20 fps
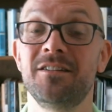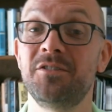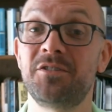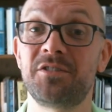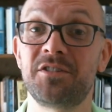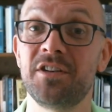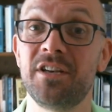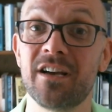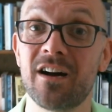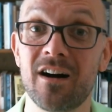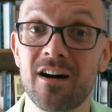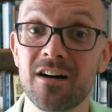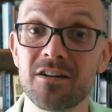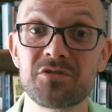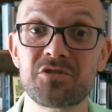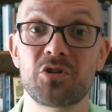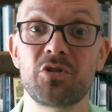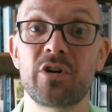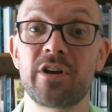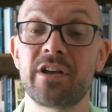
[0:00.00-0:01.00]
You see,
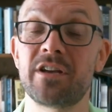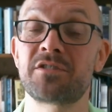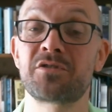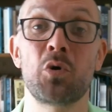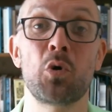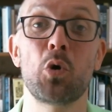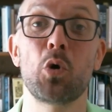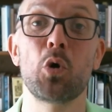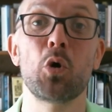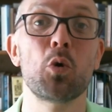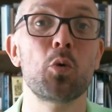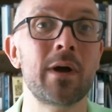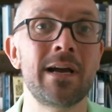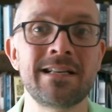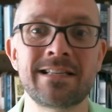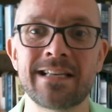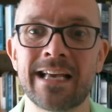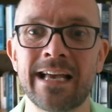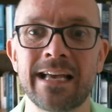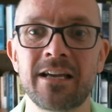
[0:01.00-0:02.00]
our joy is
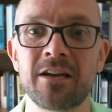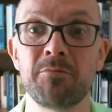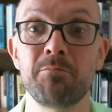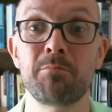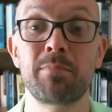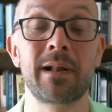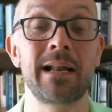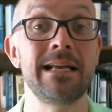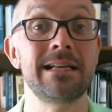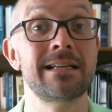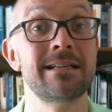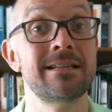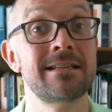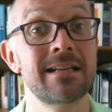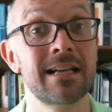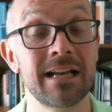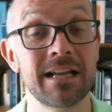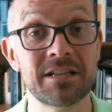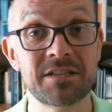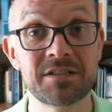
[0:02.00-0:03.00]
always incomplete
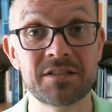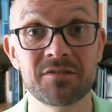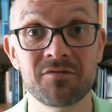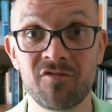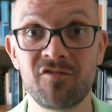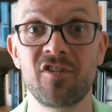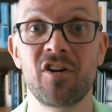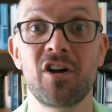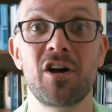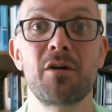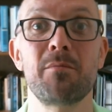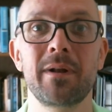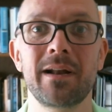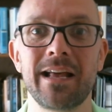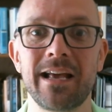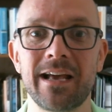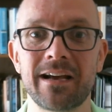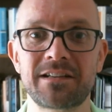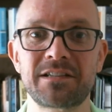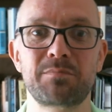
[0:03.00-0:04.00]
until it's
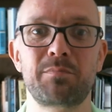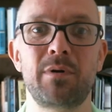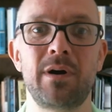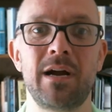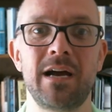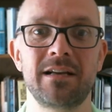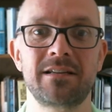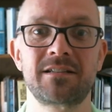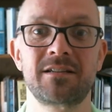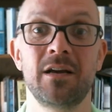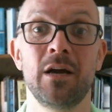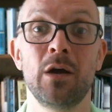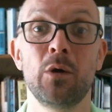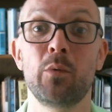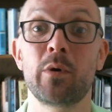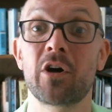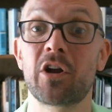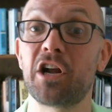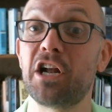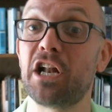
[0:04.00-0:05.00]
verbally expressed.
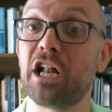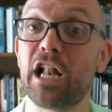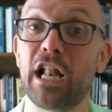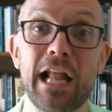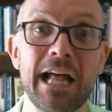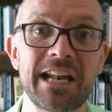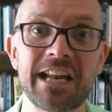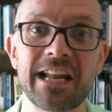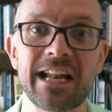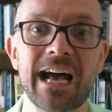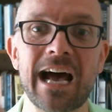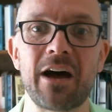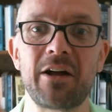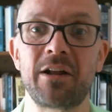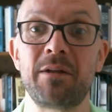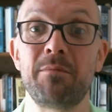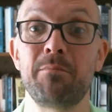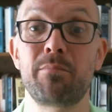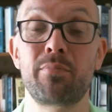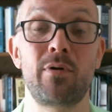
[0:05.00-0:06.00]
We've got to let it
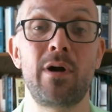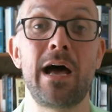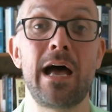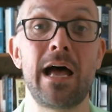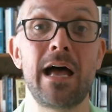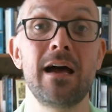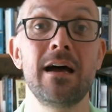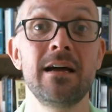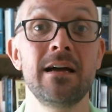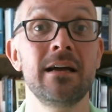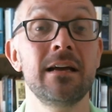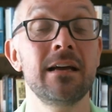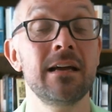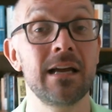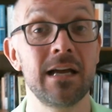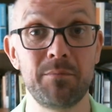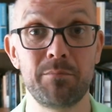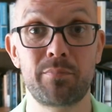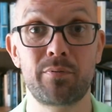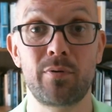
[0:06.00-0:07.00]
out in prayer,
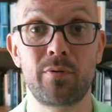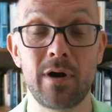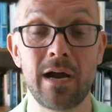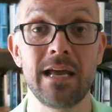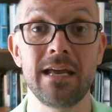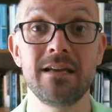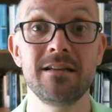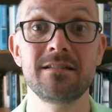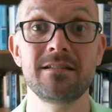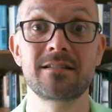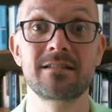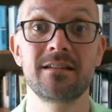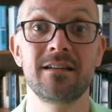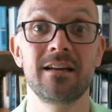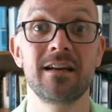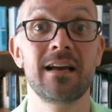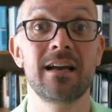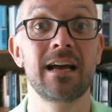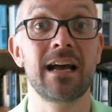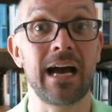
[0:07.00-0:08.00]
in praise,
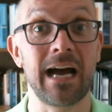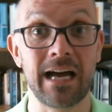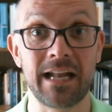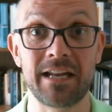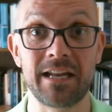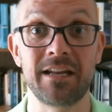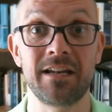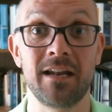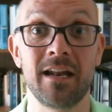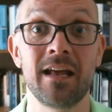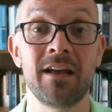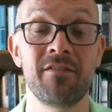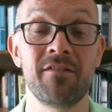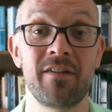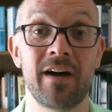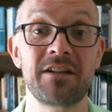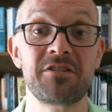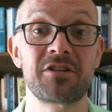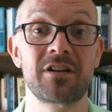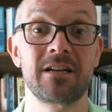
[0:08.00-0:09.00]
and in
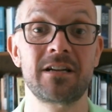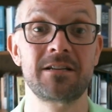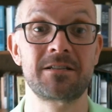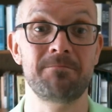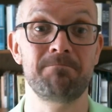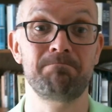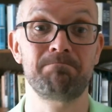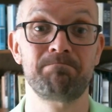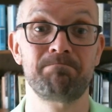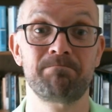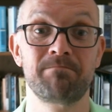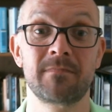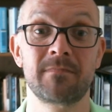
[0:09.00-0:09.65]
evangelism.